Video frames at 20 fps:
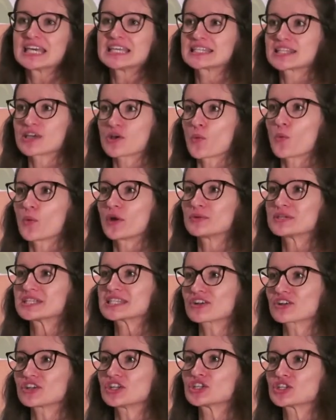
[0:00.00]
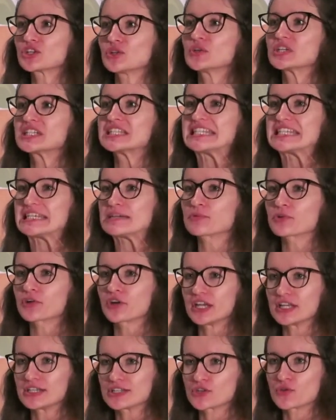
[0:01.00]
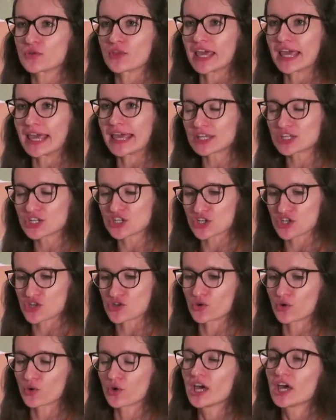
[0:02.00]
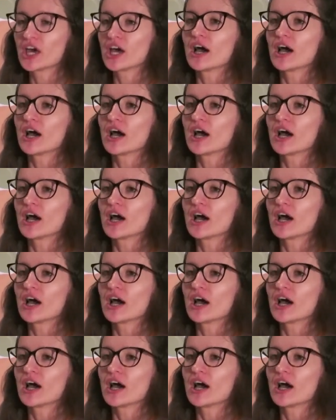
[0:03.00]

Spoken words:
So when we started to look deeper into the issue,